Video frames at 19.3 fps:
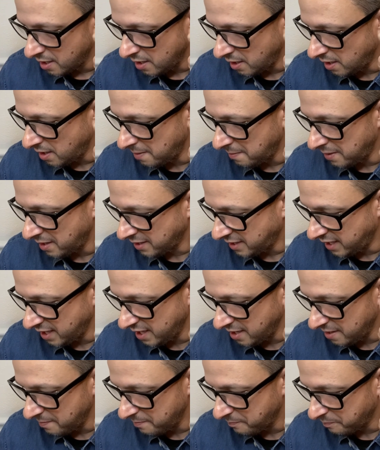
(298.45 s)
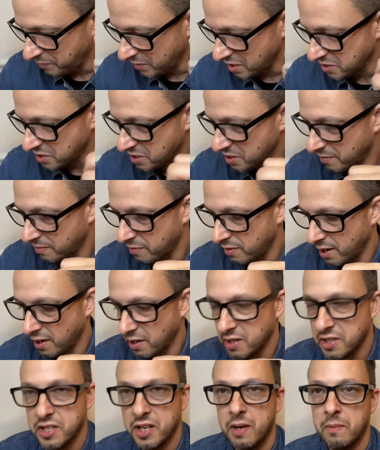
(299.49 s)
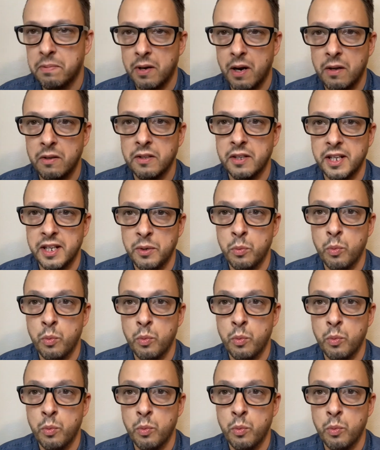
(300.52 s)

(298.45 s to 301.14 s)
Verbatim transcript: Again, this is a fragrance I'll probably